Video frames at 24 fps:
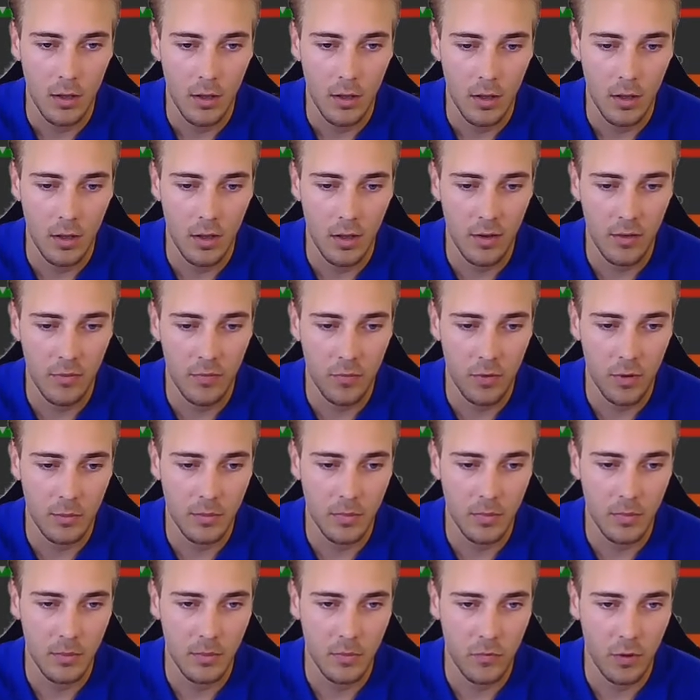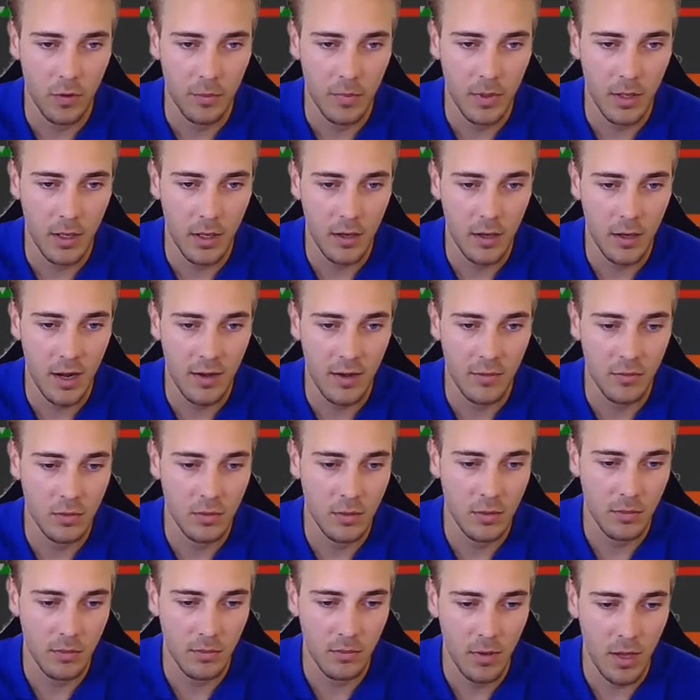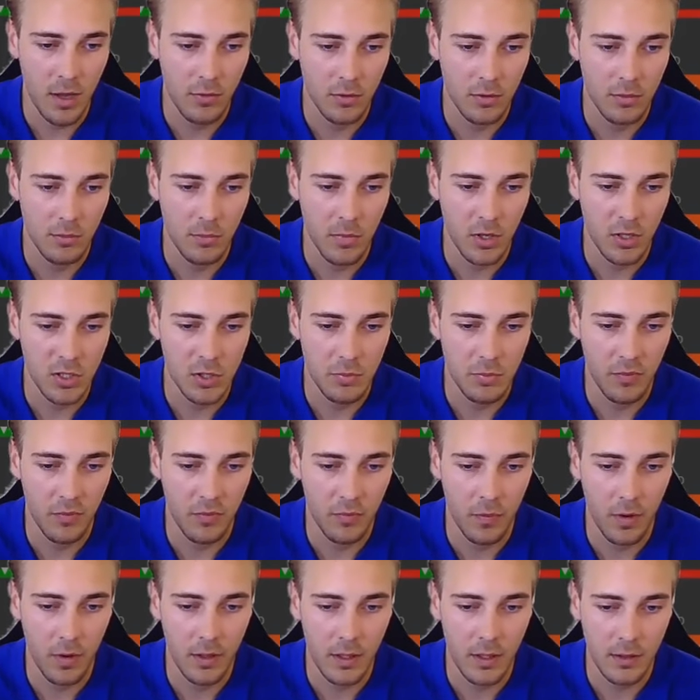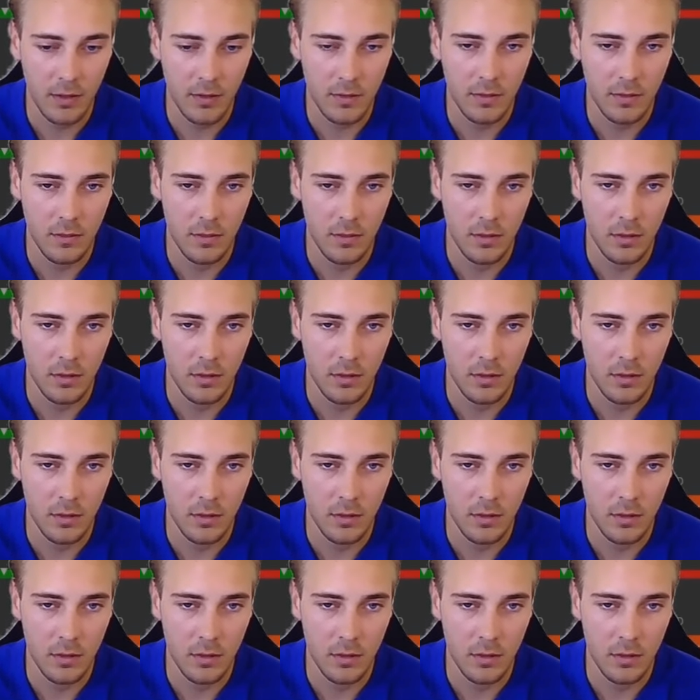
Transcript: From here, I would much prefer that,